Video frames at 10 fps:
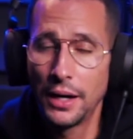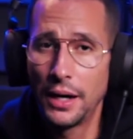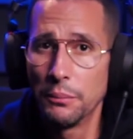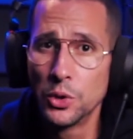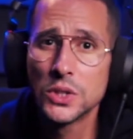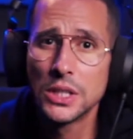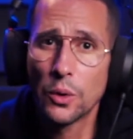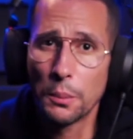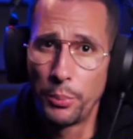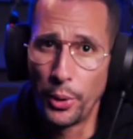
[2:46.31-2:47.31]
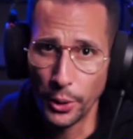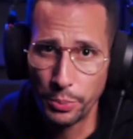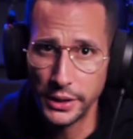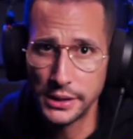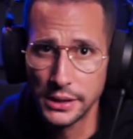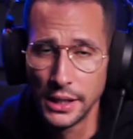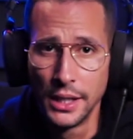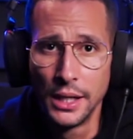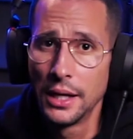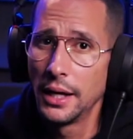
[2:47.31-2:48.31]
I'm using on purpose
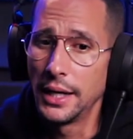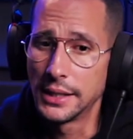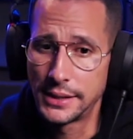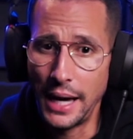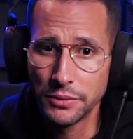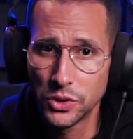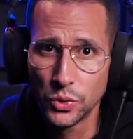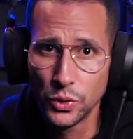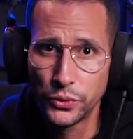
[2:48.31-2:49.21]
a Samsung